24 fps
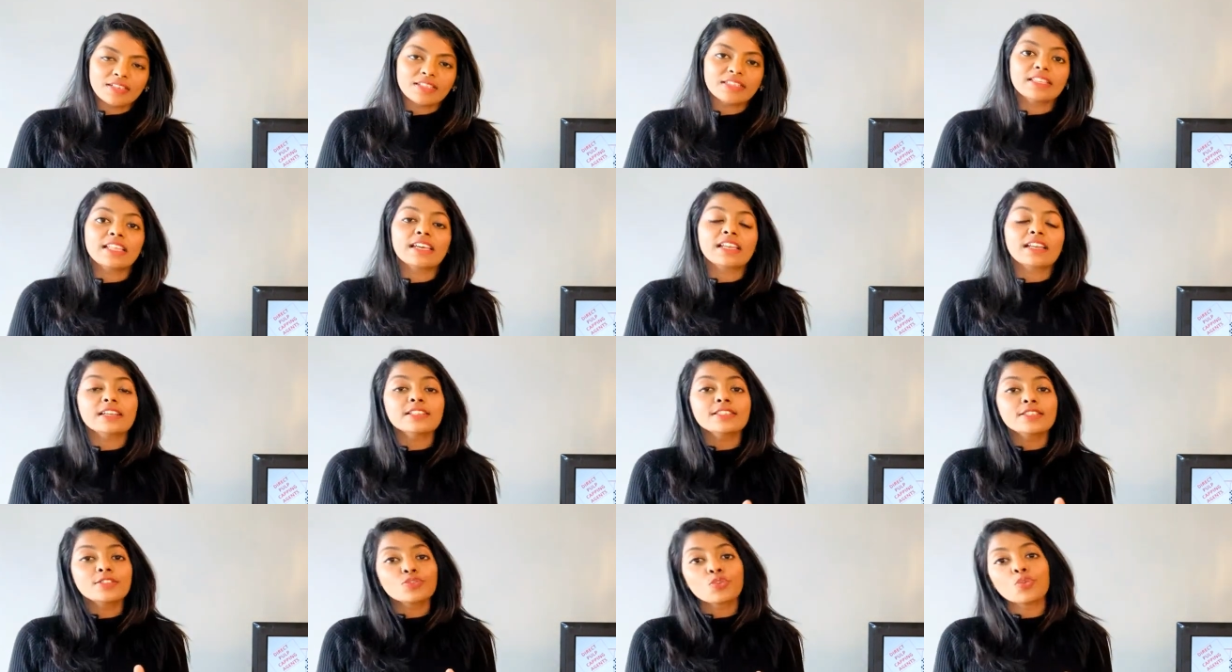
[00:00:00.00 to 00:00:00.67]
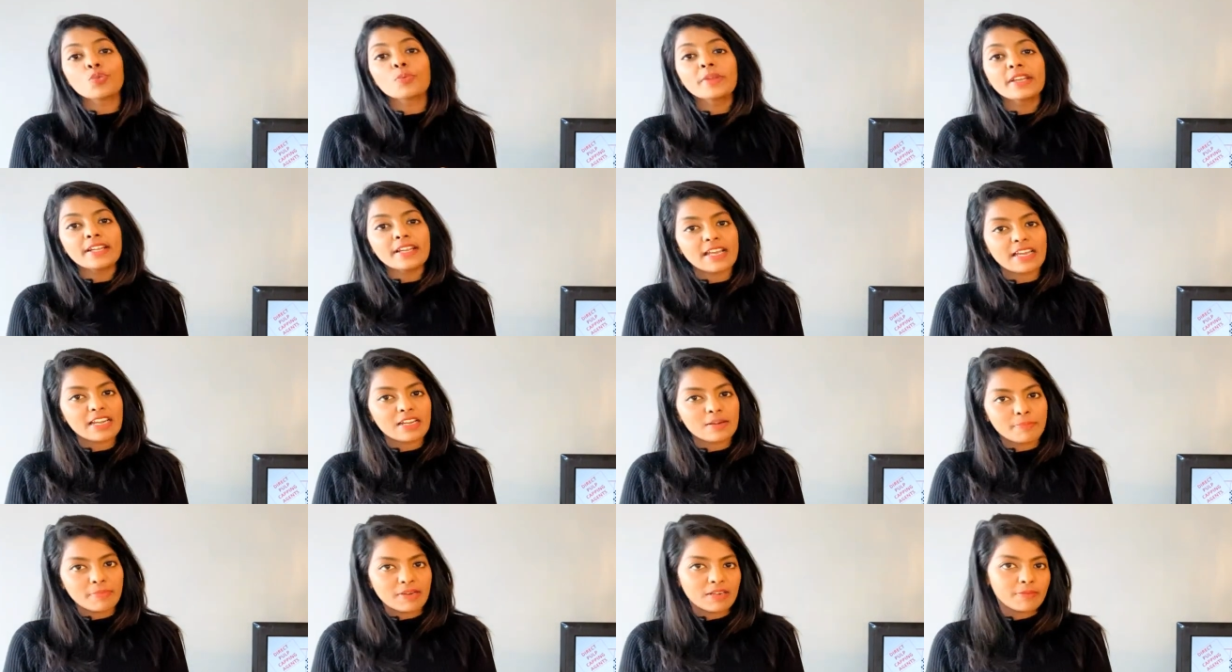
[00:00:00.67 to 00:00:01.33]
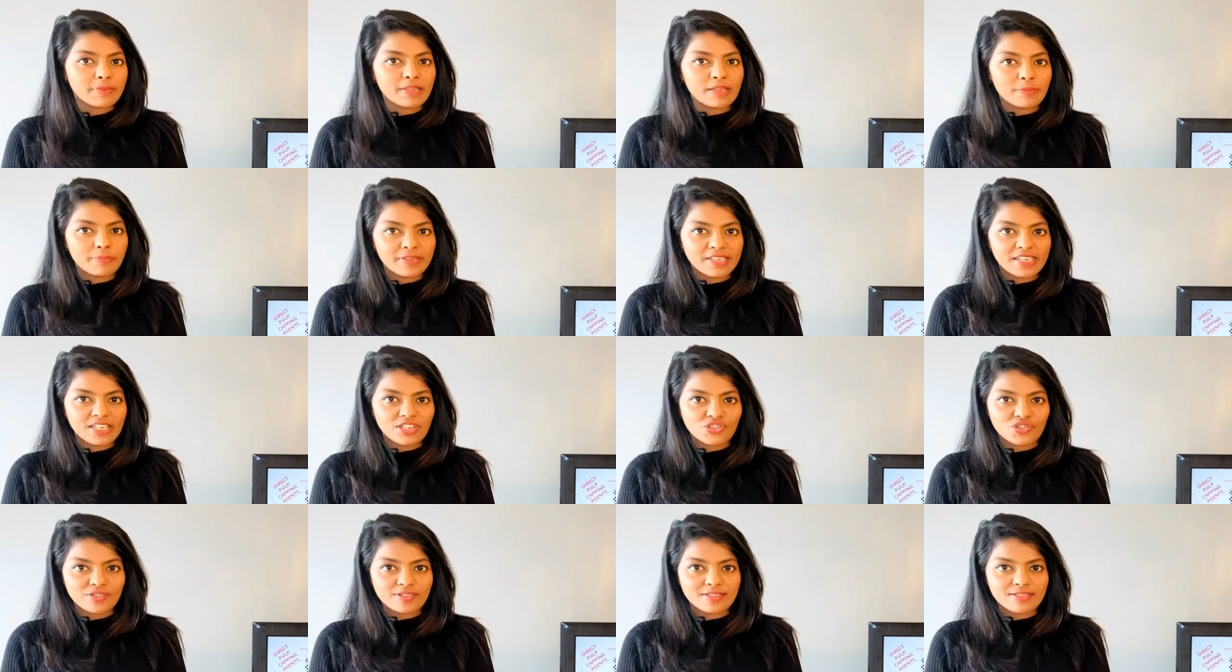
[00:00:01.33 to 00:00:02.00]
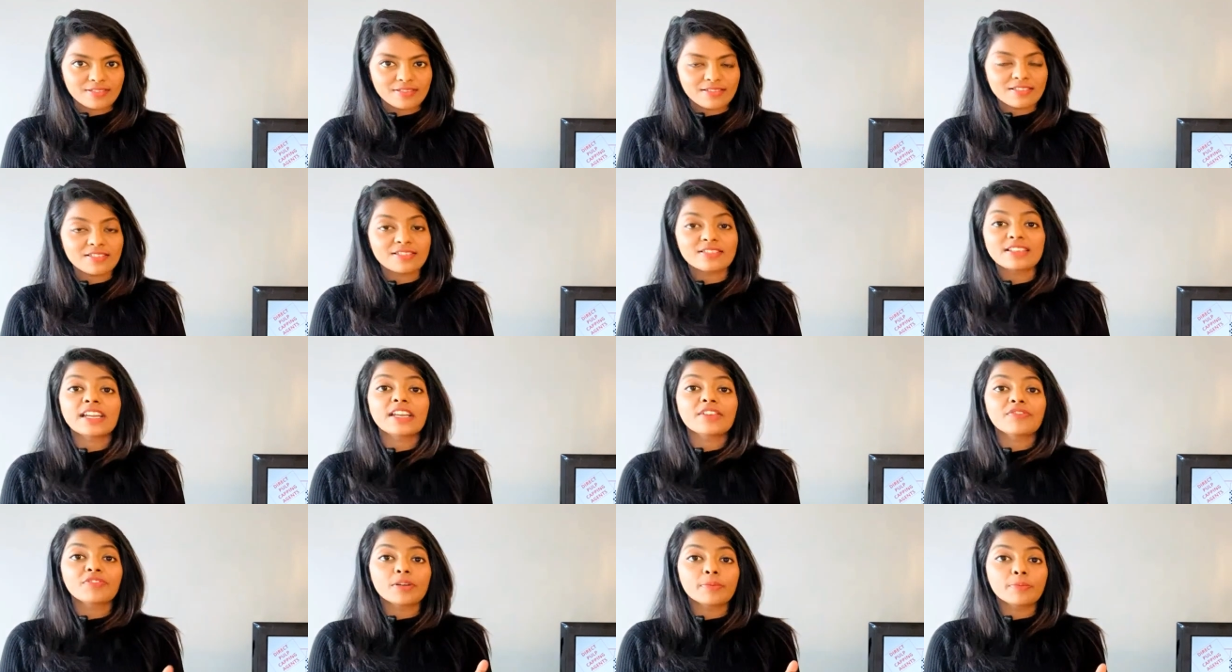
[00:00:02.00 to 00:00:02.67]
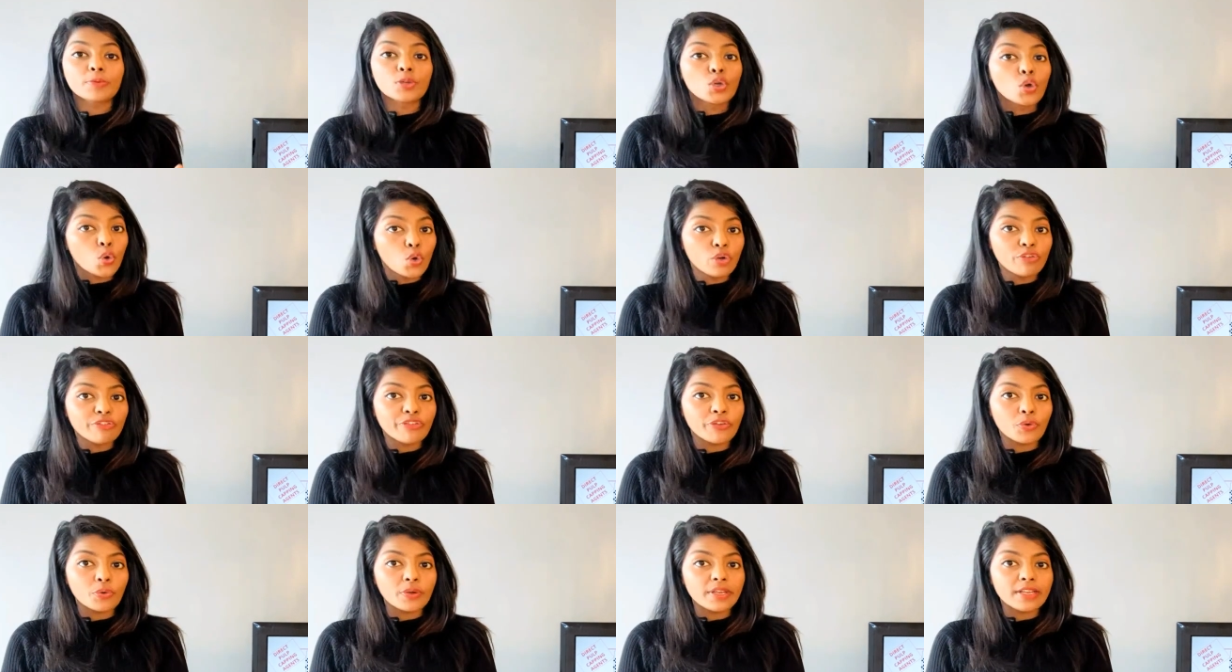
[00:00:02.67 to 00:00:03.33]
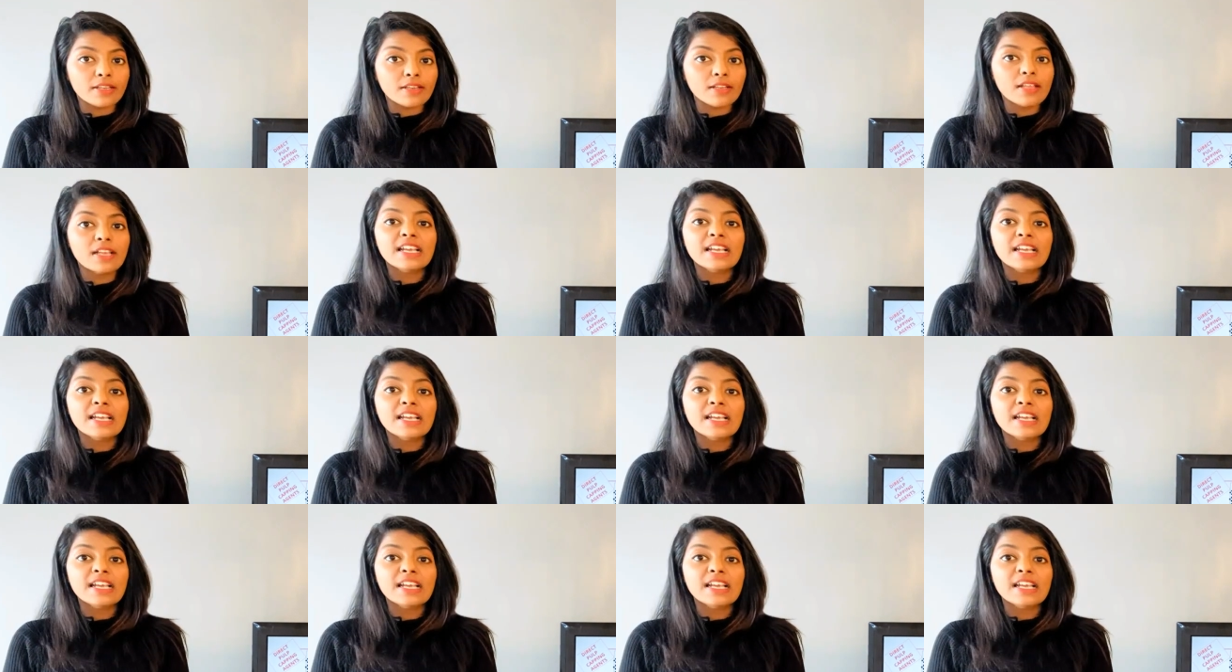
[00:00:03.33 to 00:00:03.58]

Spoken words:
There are so many direct pulp capping agents, starting from gold foil,